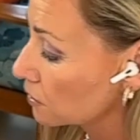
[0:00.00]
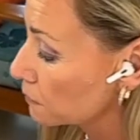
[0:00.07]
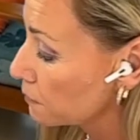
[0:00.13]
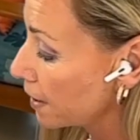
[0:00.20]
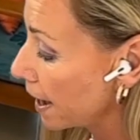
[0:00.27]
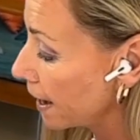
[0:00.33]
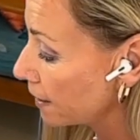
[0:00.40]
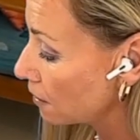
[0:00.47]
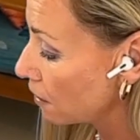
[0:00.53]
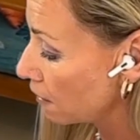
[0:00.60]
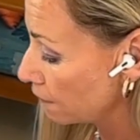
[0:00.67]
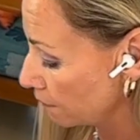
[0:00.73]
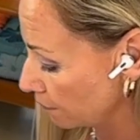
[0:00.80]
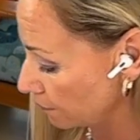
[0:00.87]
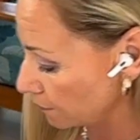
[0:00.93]
that could pay
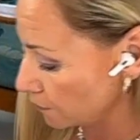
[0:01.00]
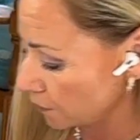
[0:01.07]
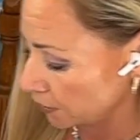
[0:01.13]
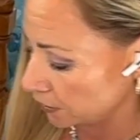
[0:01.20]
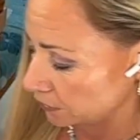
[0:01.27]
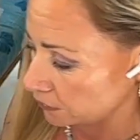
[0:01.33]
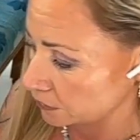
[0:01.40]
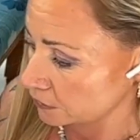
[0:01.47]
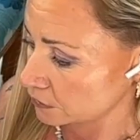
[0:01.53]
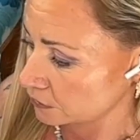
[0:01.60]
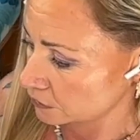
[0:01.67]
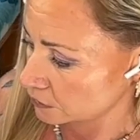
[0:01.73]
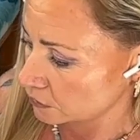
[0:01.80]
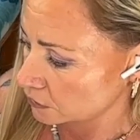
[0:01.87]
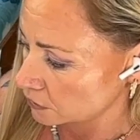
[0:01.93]
off for you.
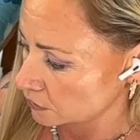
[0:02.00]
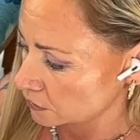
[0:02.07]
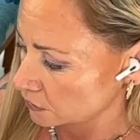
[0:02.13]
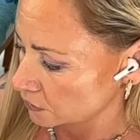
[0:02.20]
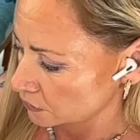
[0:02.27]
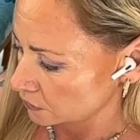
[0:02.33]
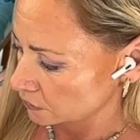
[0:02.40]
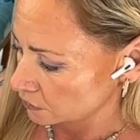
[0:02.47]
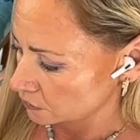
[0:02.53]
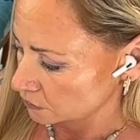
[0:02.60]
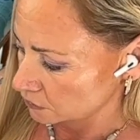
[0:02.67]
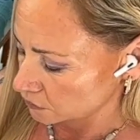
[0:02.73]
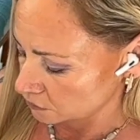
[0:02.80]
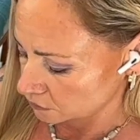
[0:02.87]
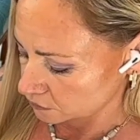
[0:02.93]

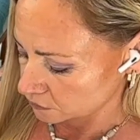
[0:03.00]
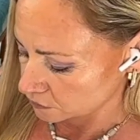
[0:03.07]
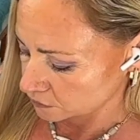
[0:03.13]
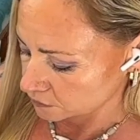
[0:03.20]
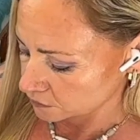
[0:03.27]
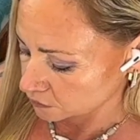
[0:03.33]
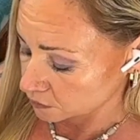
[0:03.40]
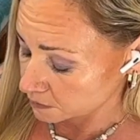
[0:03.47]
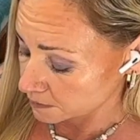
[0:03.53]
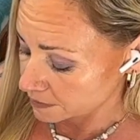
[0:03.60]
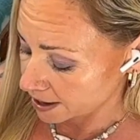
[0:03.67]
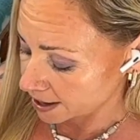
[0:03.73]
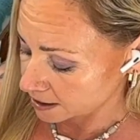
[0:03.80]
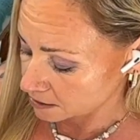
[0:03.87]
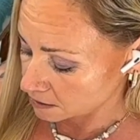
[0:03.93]
Could be
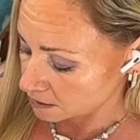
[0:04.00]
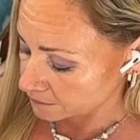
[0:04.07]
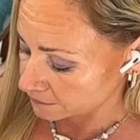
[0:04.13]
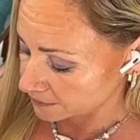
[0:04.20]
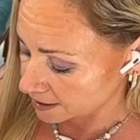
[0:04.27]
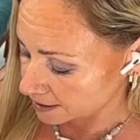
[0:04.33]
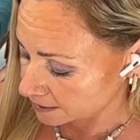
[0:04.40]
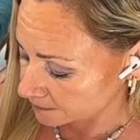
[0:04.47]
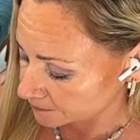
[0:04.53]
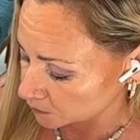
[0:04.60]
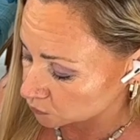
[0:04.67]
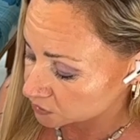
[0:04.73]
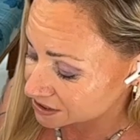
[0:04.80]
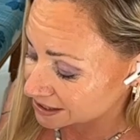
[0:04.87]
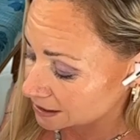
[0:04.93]
paying off now
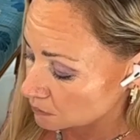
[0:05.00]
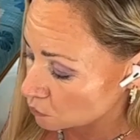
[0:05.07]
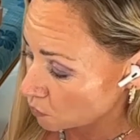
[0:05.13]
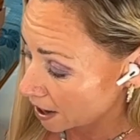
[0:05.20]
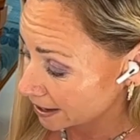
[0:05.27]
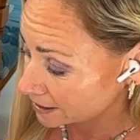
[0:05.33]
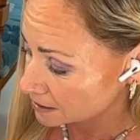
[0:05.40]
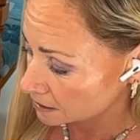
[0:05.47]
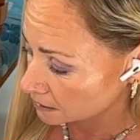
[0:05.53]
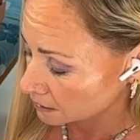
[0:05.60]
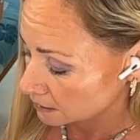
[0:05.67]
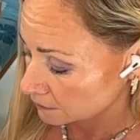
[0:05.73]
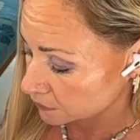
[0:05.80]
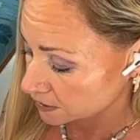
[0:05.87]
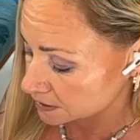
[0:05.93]
or see a way
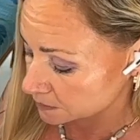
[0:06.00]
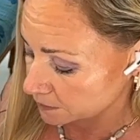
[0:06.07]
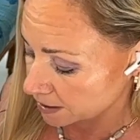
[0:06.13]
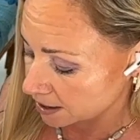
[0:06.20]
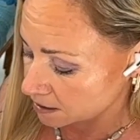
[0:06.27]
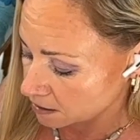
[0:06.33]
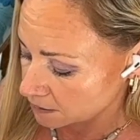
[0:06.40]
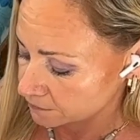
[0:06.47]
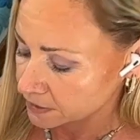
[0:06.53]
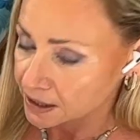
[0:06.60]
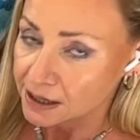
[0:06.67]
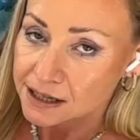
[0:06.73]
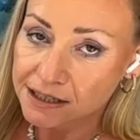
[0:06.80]
for it to pay off.